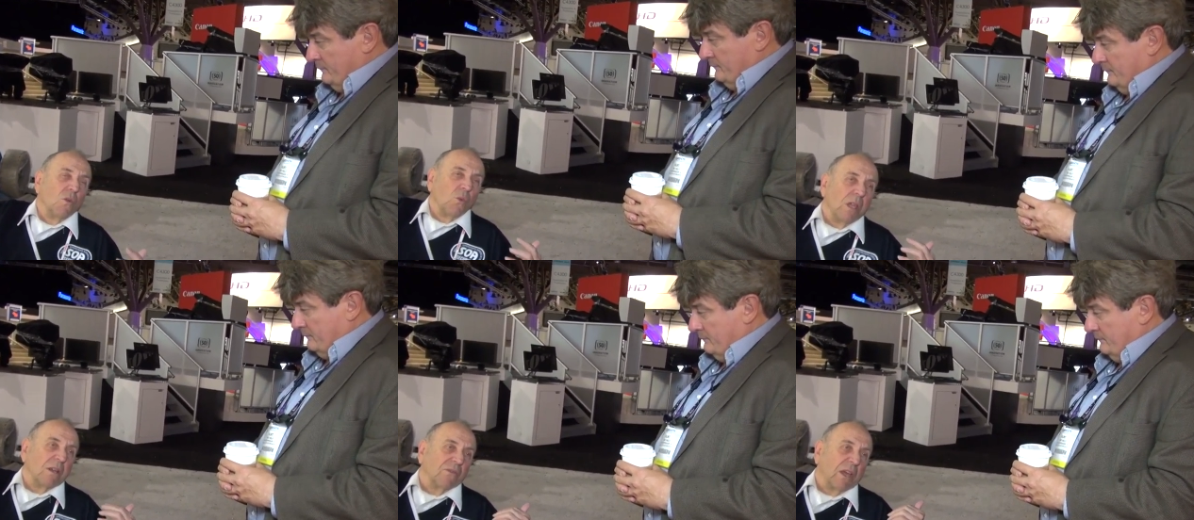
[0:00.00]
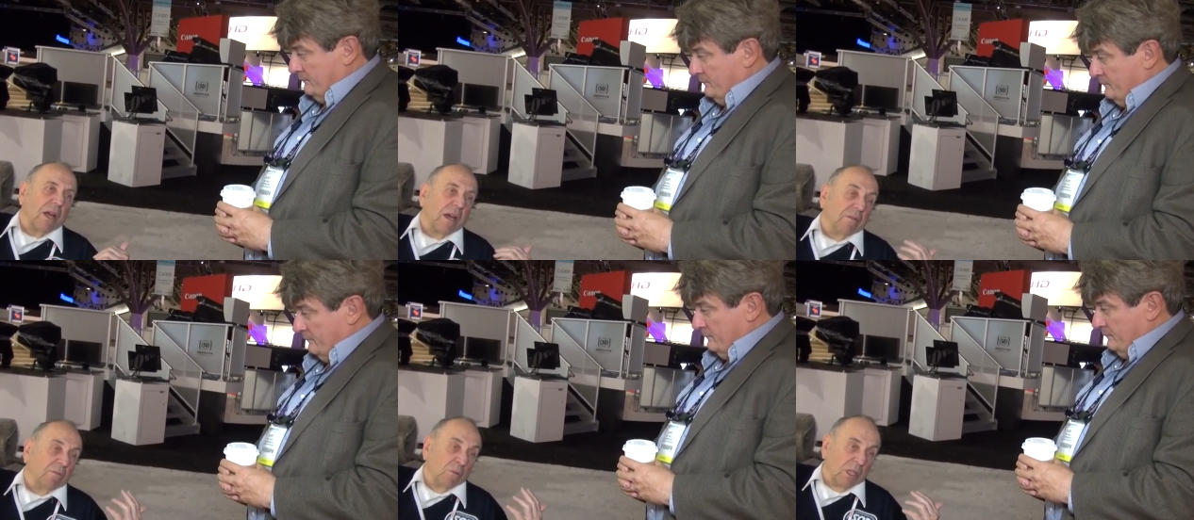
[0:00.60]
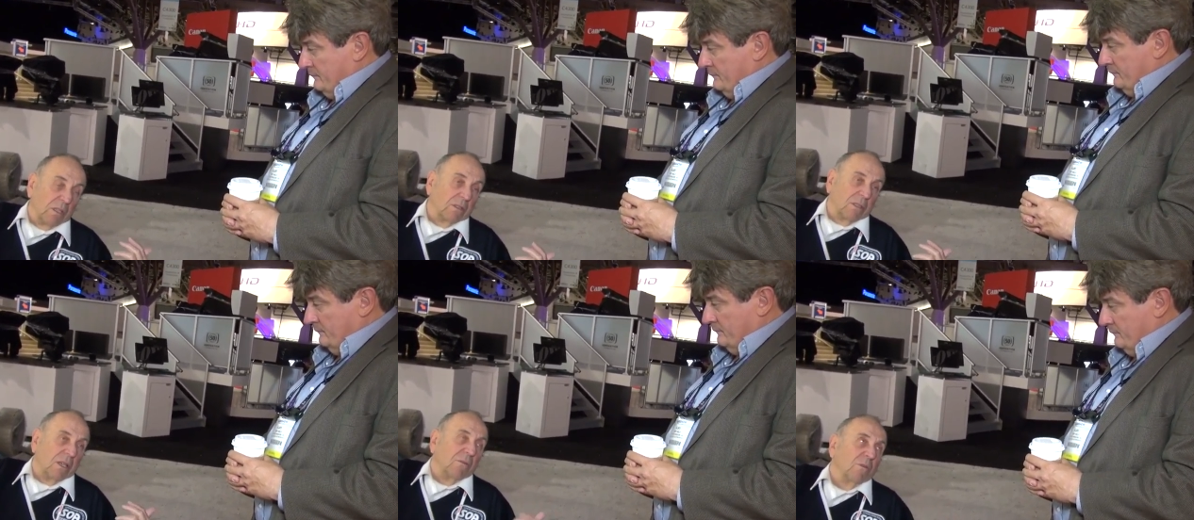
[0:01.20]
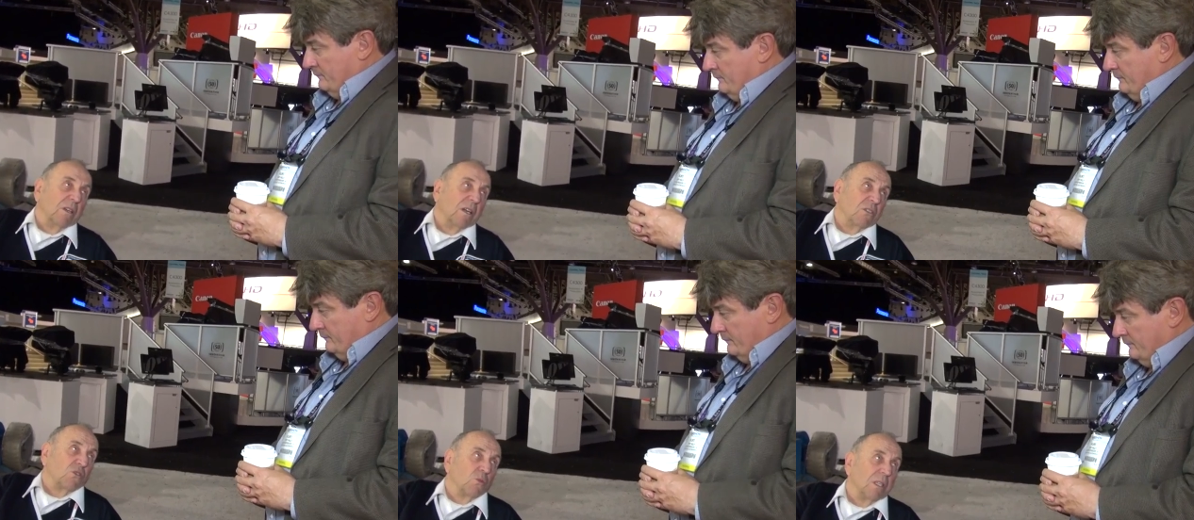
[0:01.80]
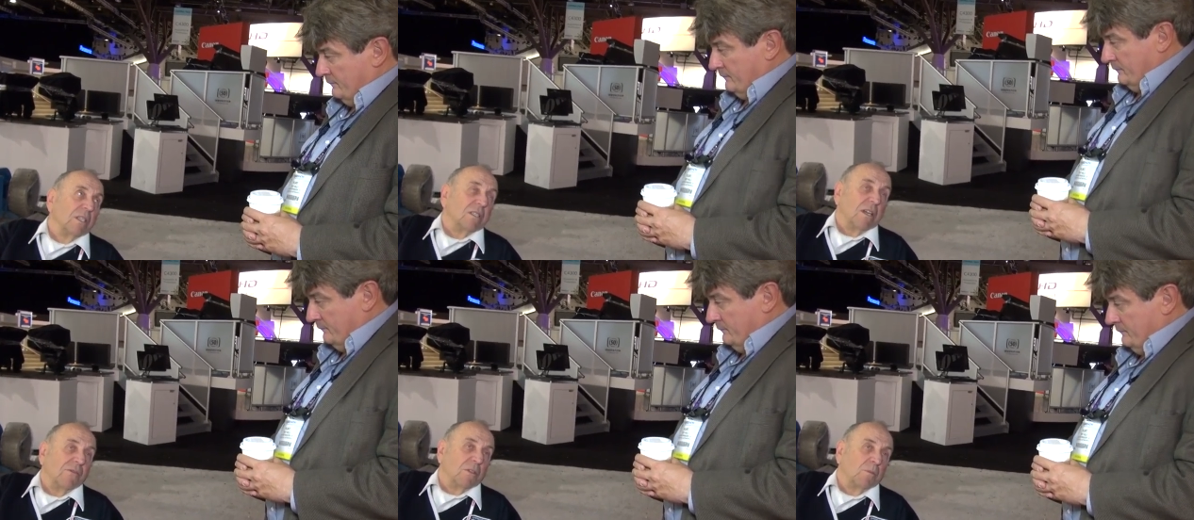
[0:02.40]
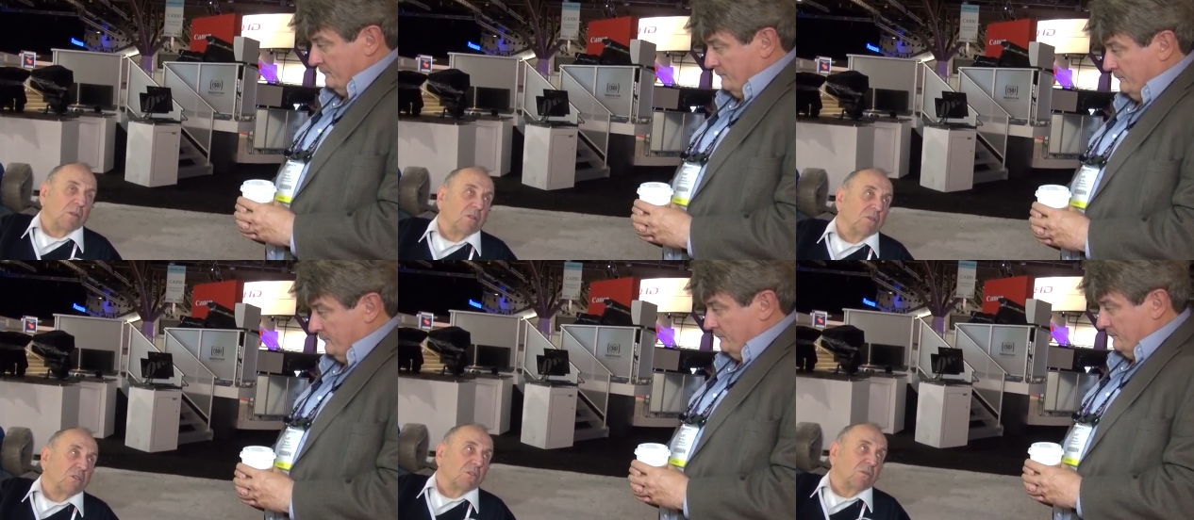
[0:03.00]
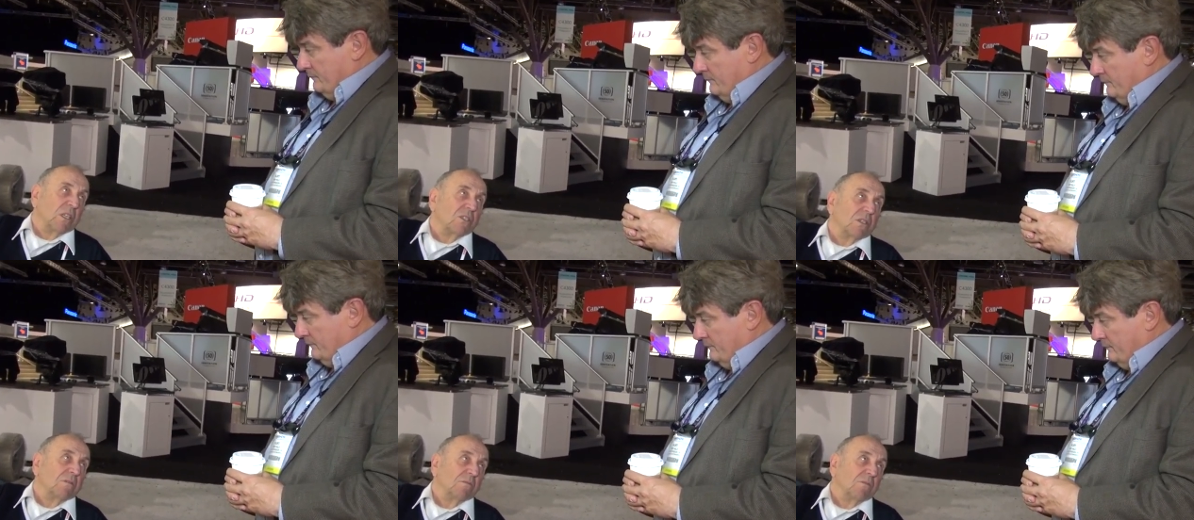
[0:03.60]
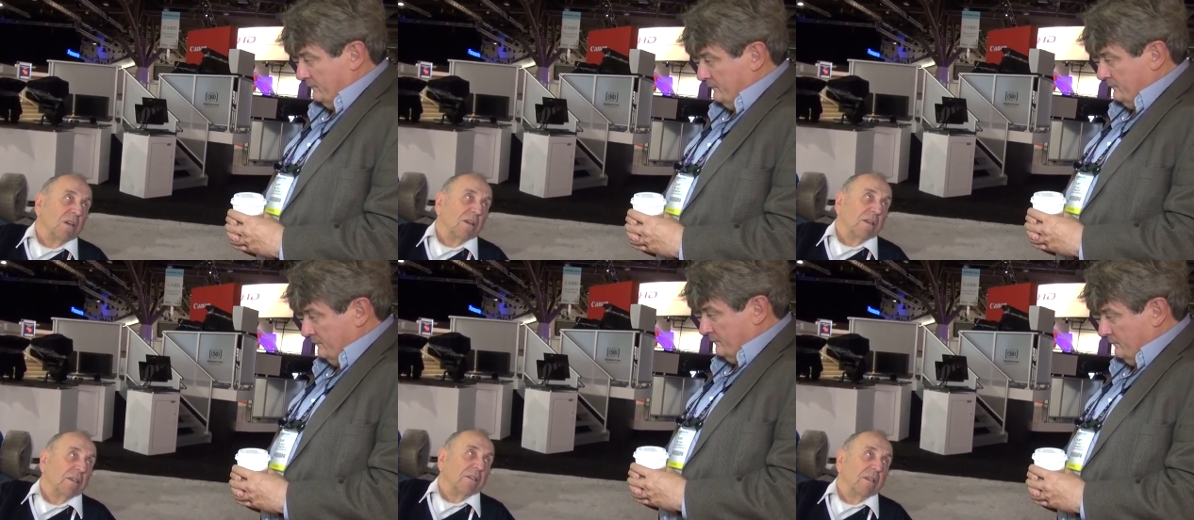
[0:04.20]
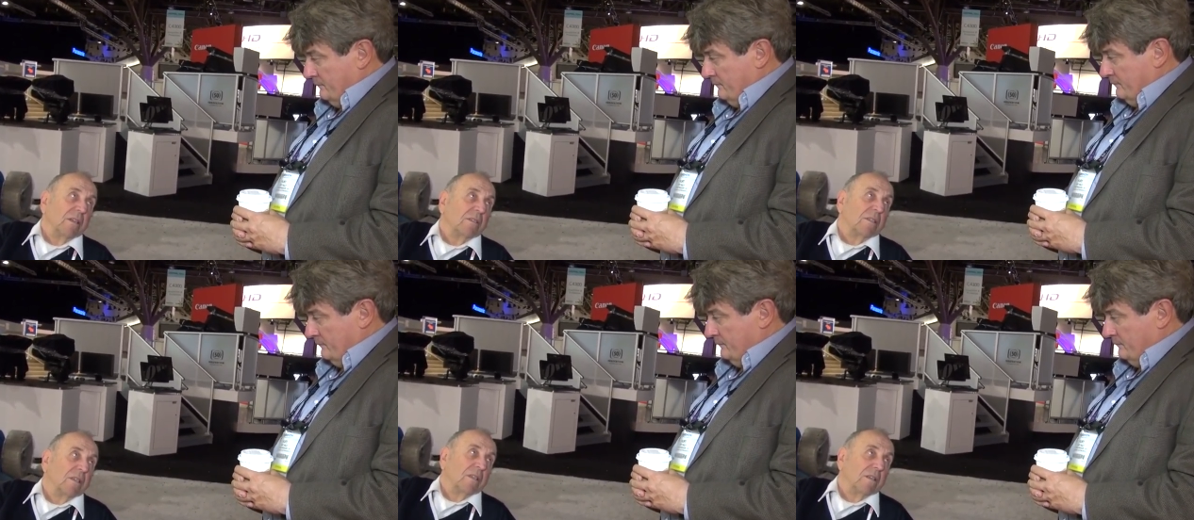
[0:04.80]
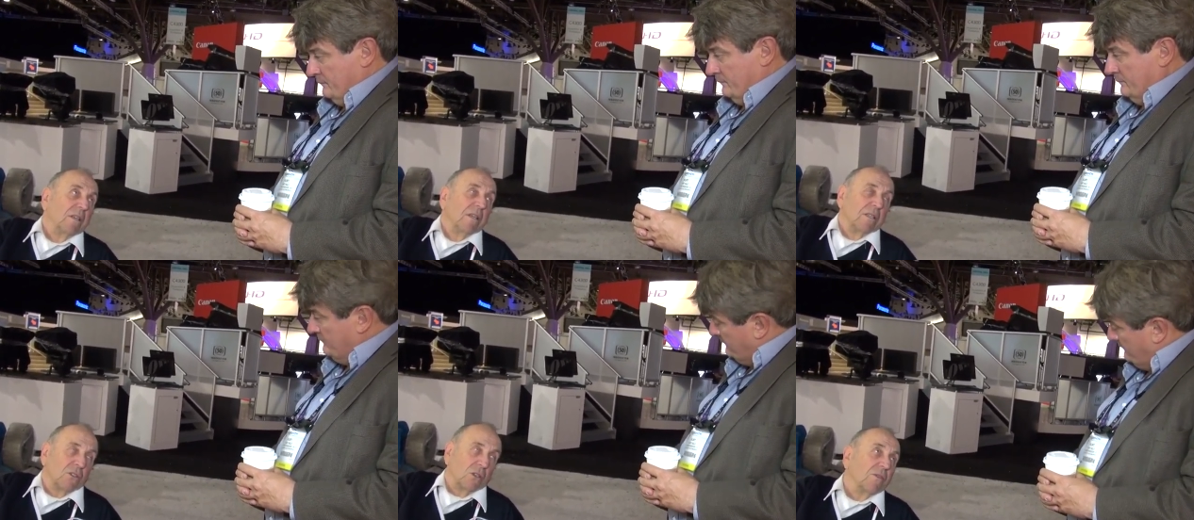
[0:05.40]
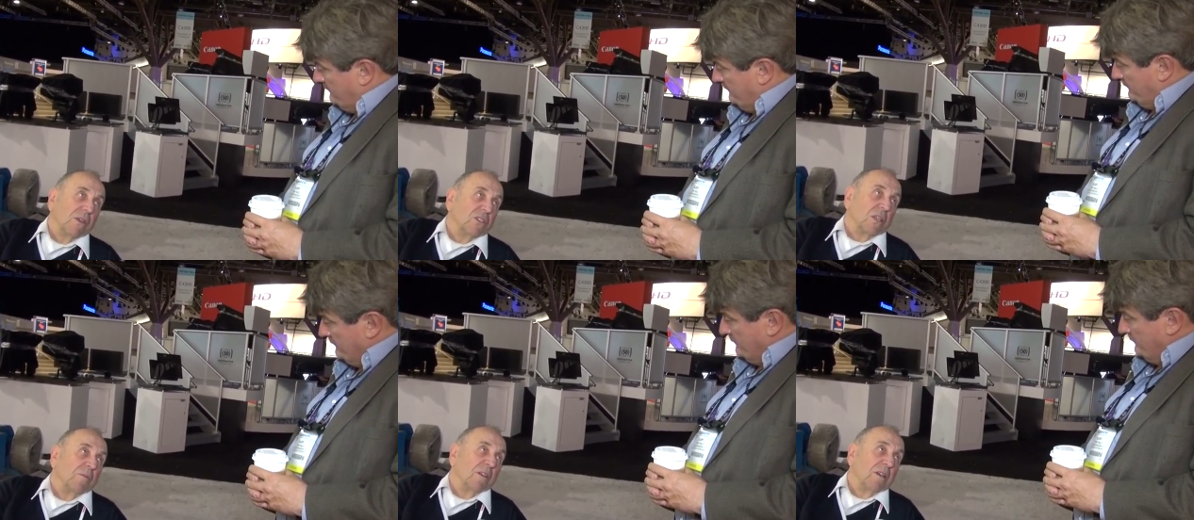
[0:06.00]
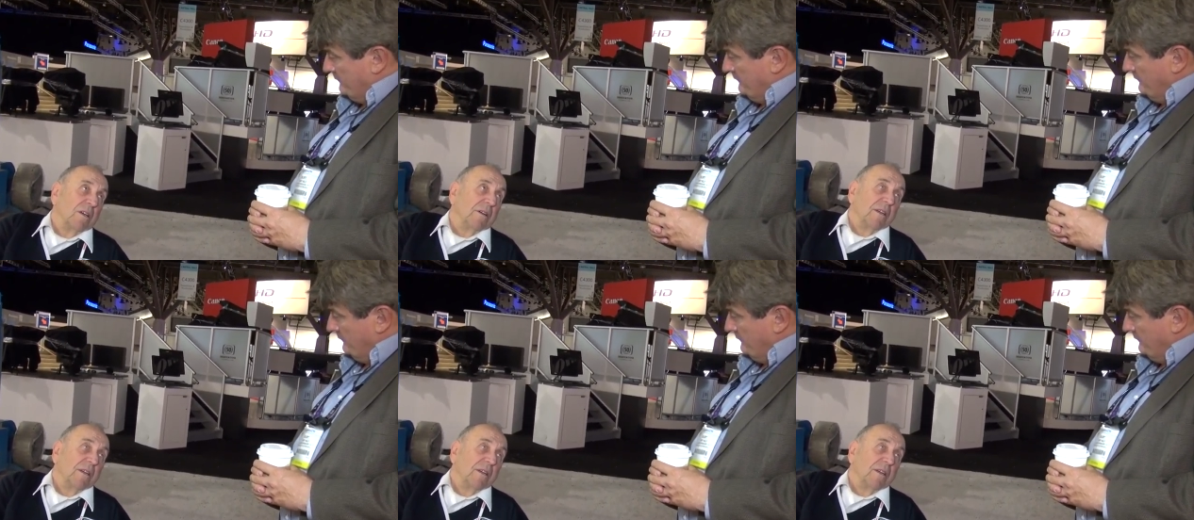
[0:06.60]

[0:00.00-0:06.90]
Speaker 1: we have got real tough, uh, it's really tough to produce decent uh, internet uh, service. I mean, uh,